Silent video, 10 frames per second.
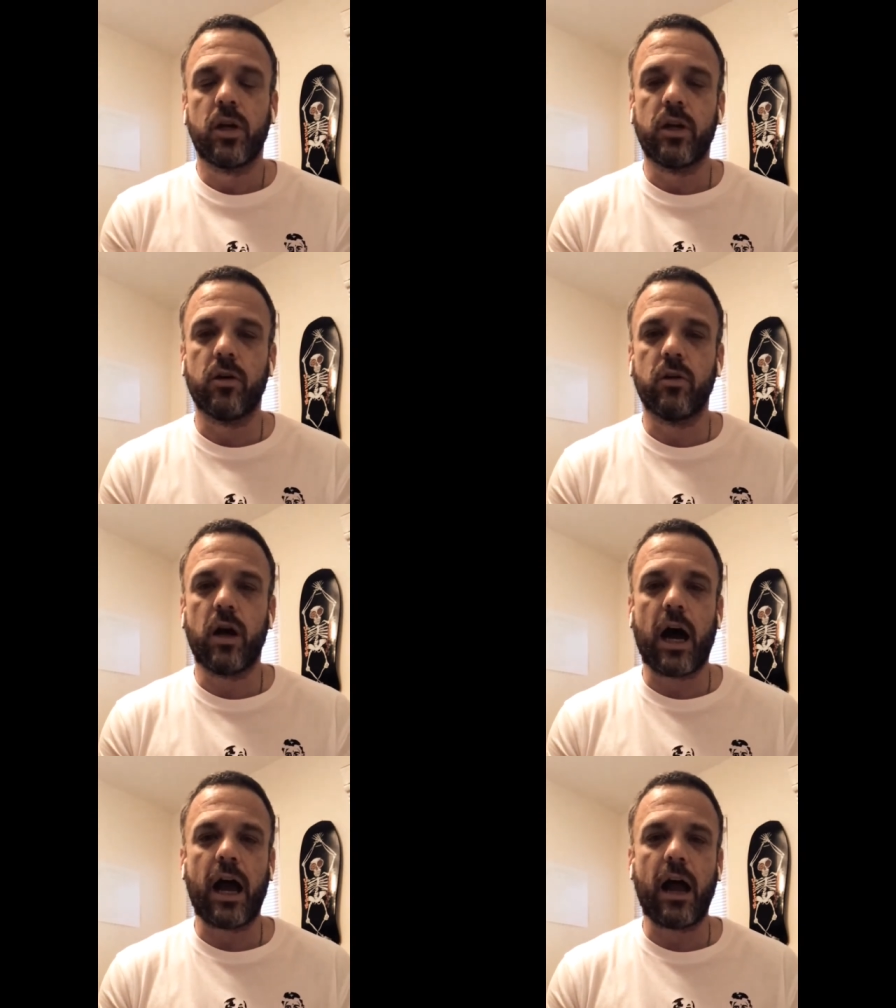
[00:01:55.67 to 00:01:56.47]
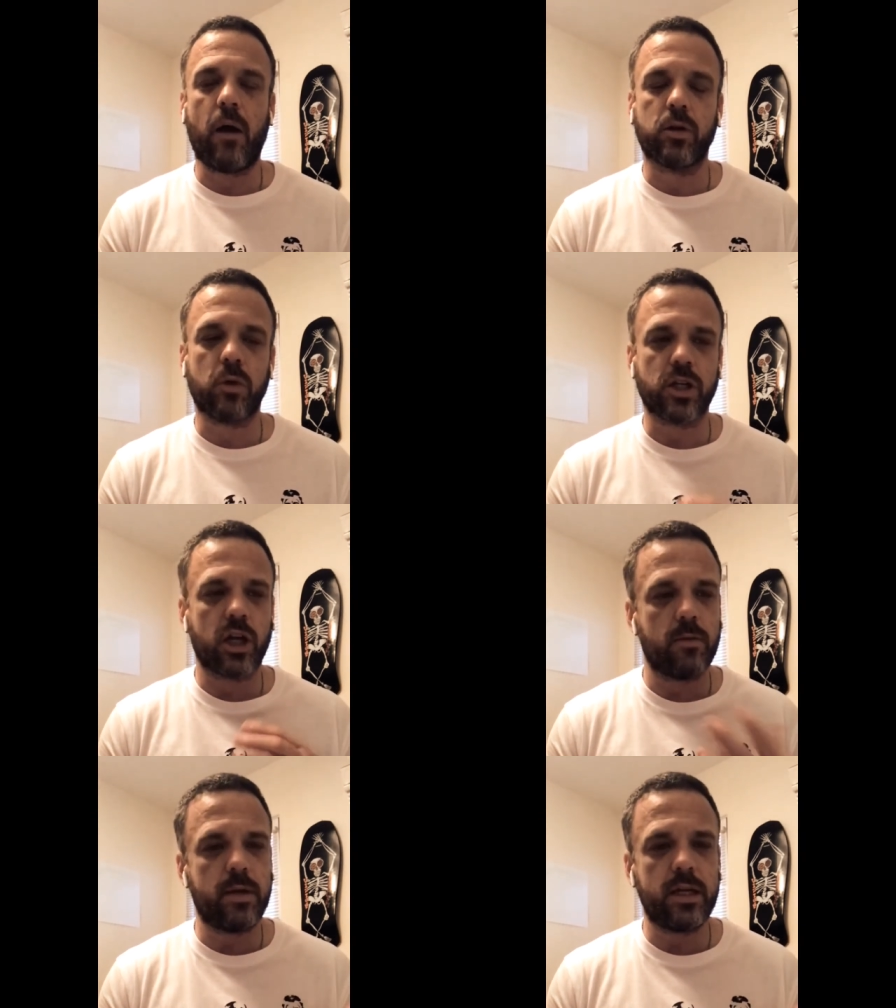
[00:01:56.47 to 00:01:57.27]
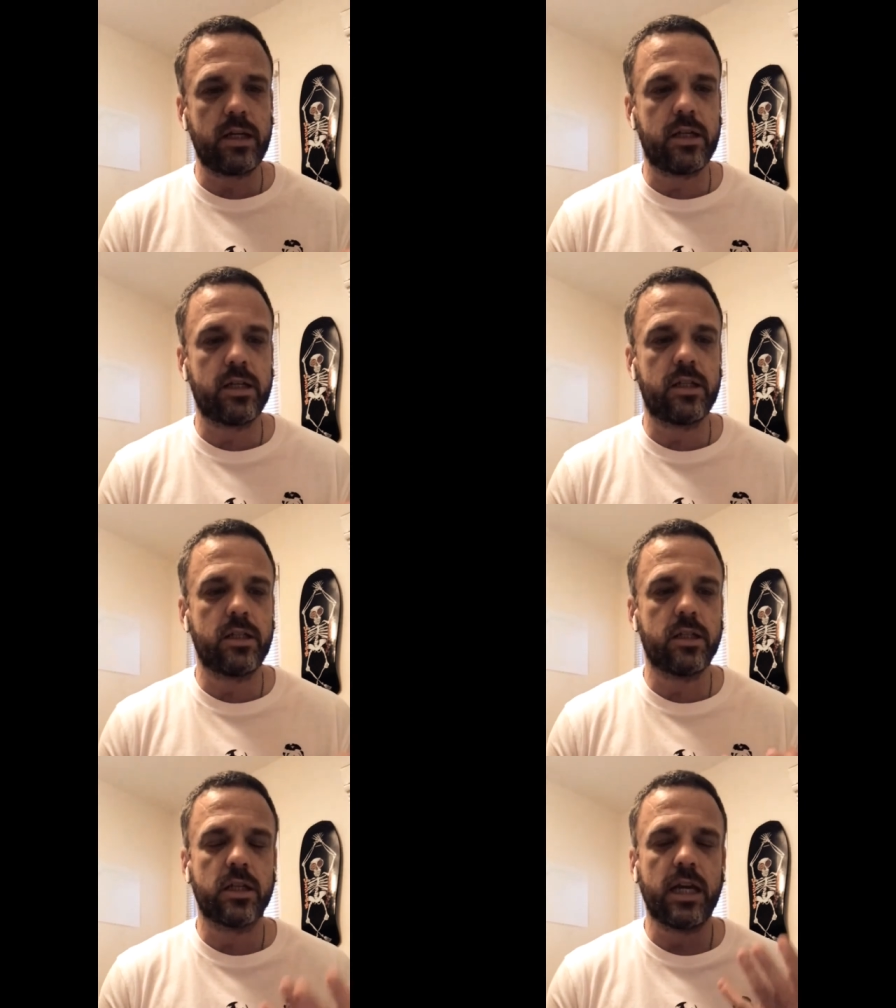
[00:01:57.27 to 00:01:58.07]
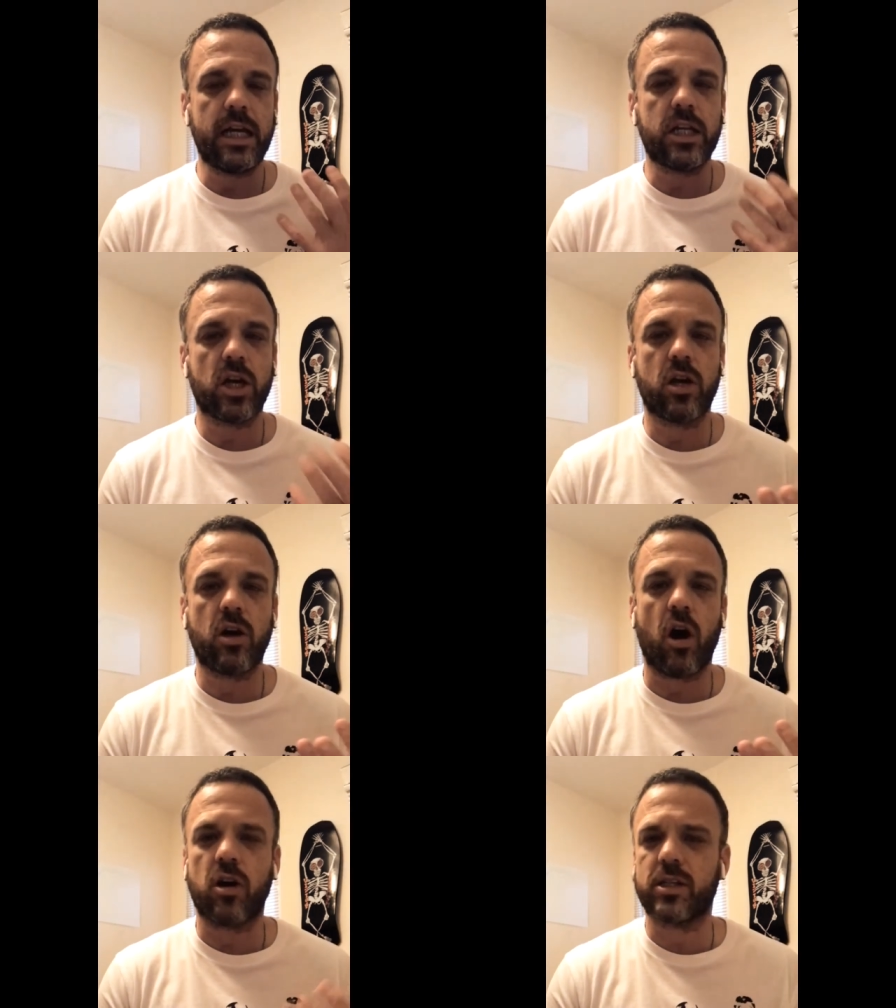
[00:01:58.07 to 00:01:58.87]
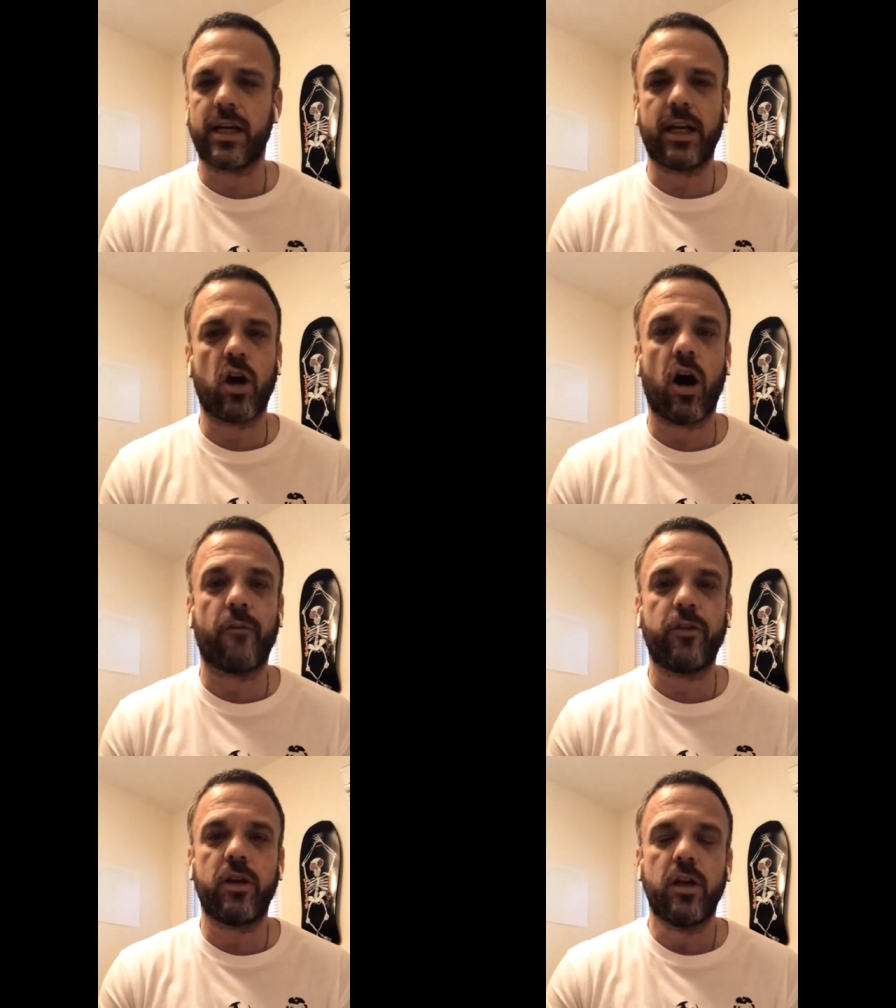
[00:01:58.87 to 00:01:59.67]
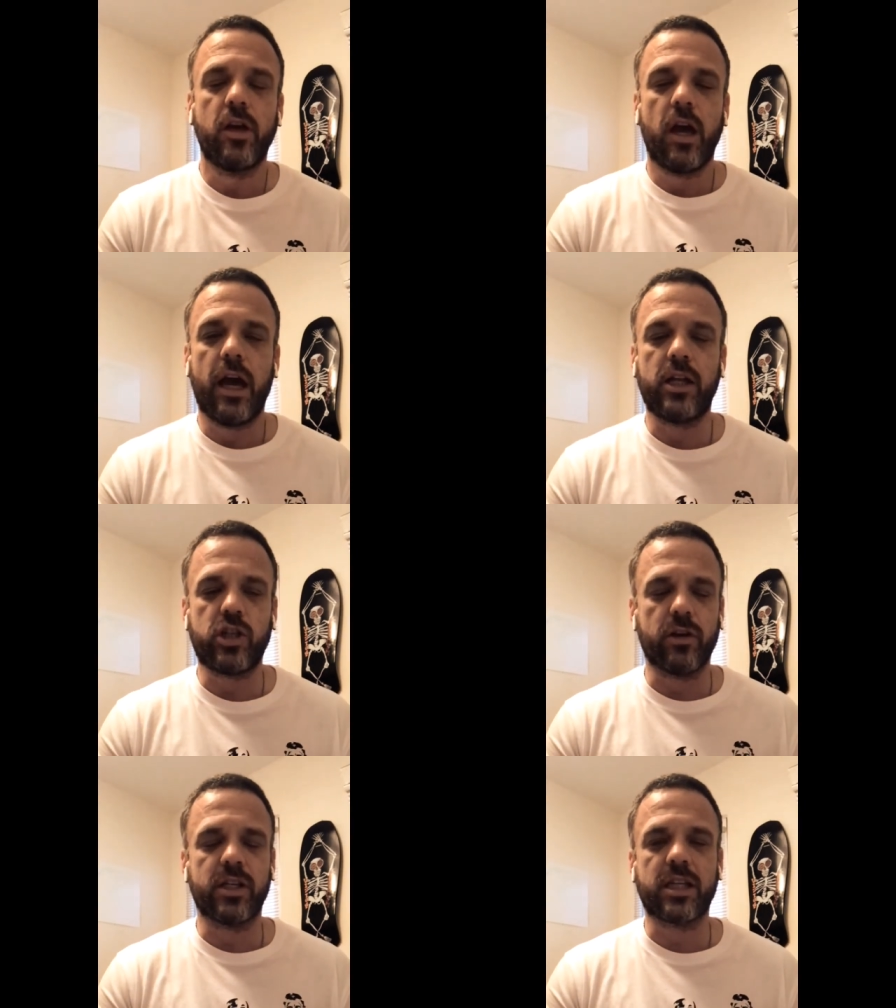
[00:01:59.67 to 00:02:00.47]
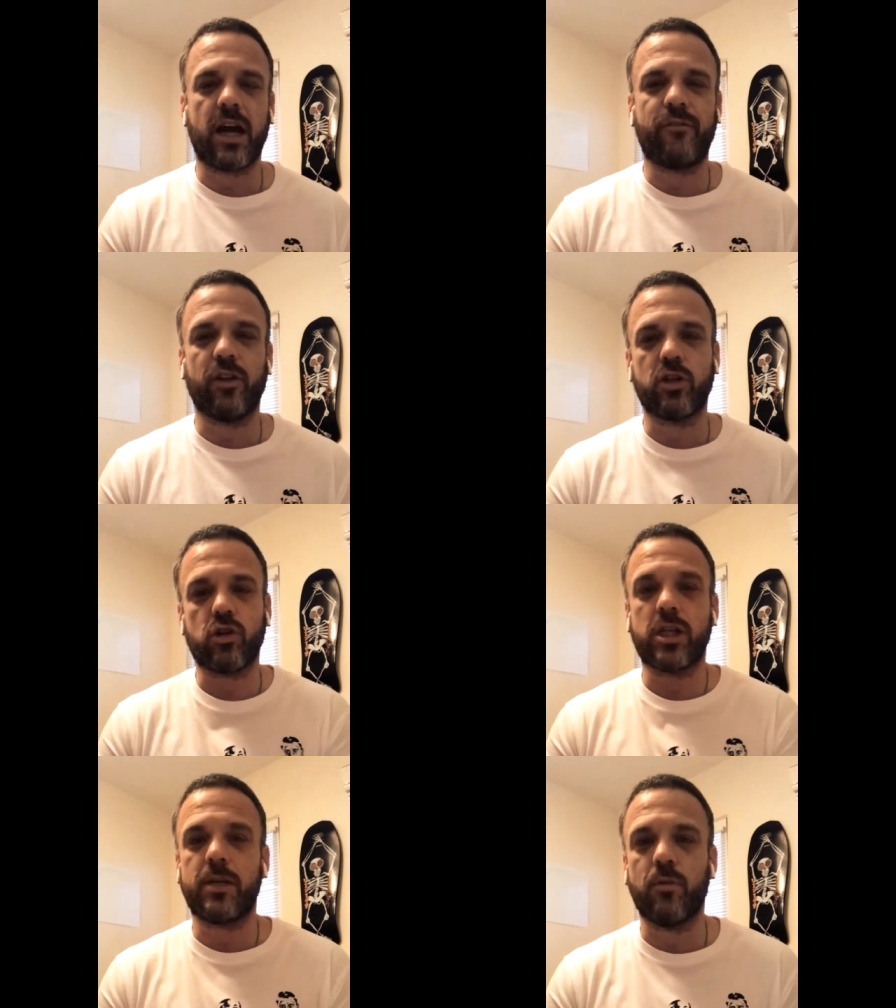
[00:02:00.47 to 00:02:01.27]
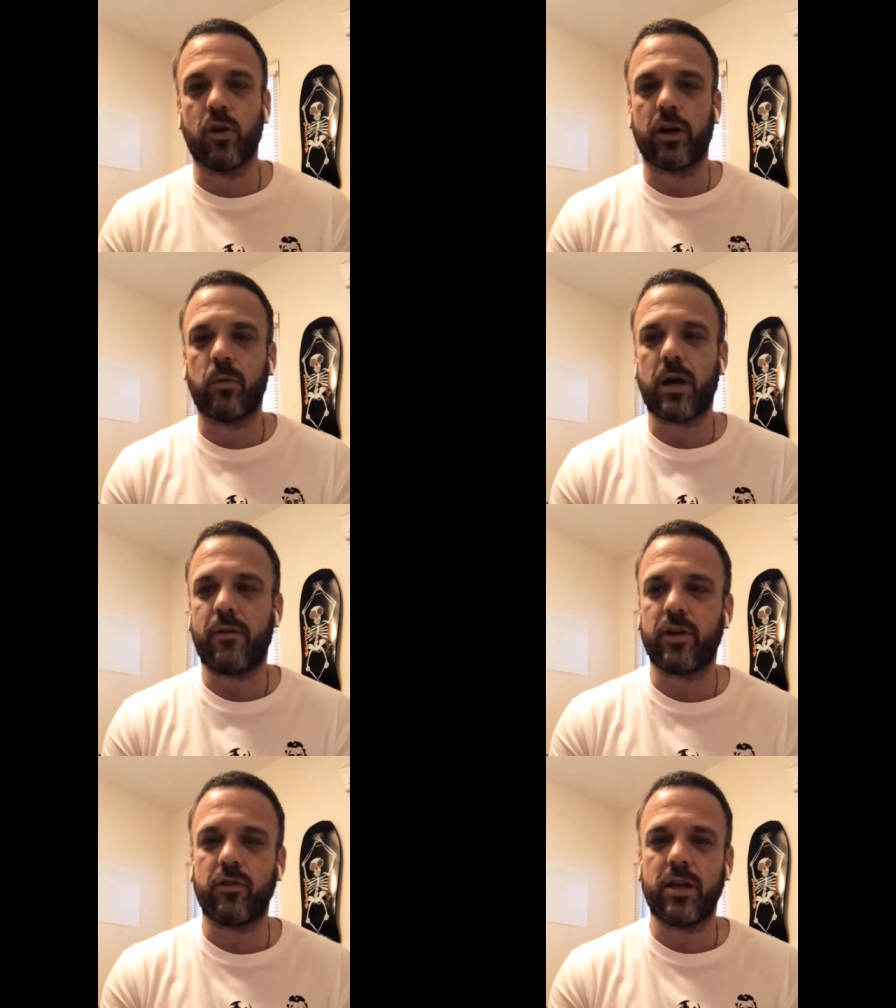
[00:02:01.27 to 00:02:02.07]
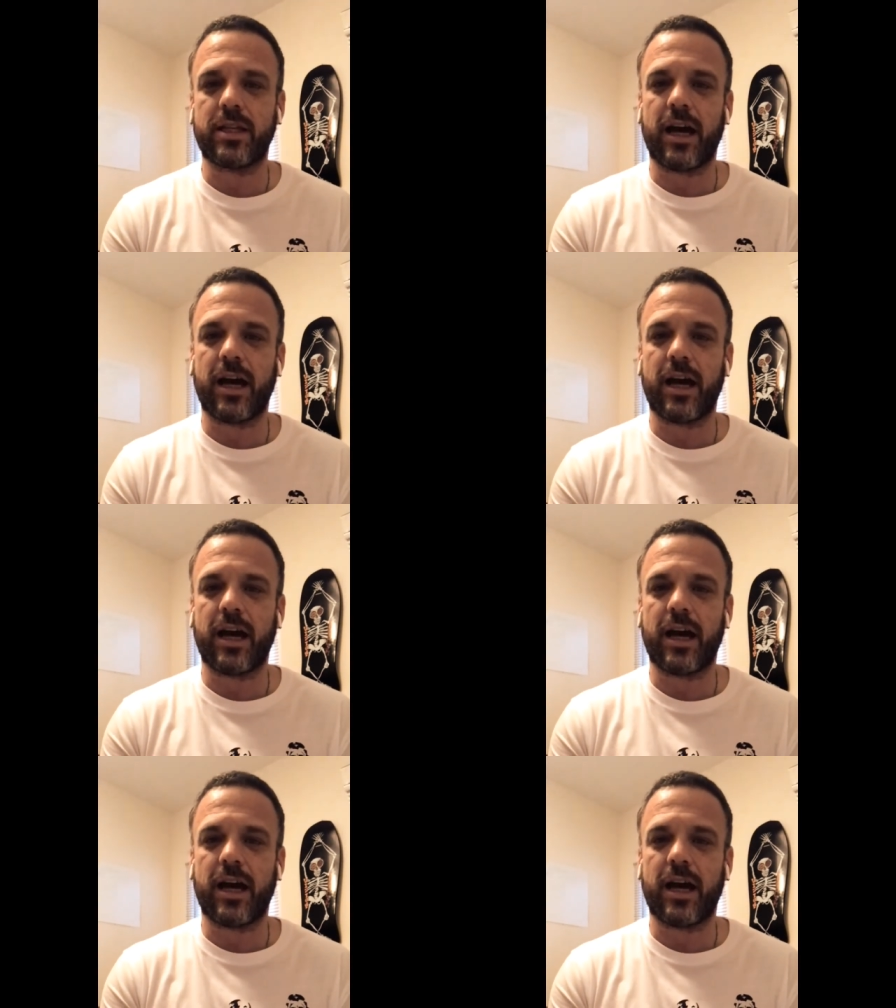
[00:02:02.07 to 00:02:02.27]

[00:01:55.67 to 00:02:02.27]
You know, I, I was watching Comedians in Cars Getting Coffee, and Jerry Seinfeld and Tracy Morgan were having a great